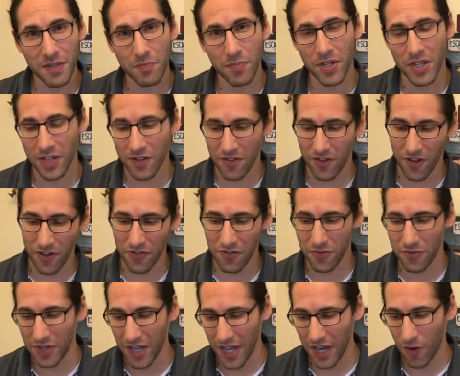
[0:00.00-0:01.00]
but it's also
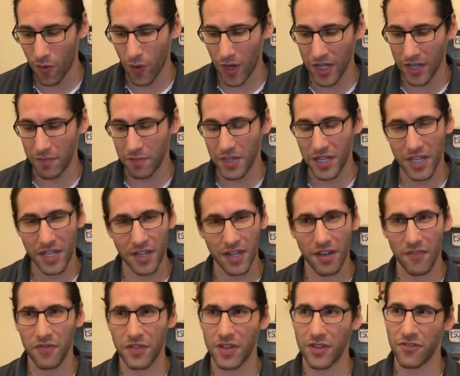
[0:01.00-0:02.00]
not quite meaty
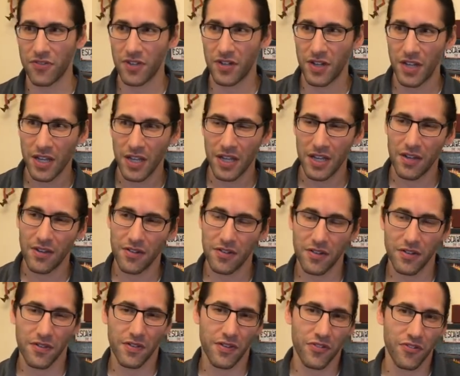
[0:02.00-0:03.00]
enough, and there's a
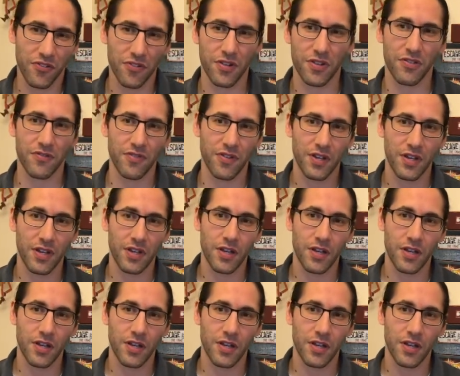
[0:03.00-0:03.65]
little this sort of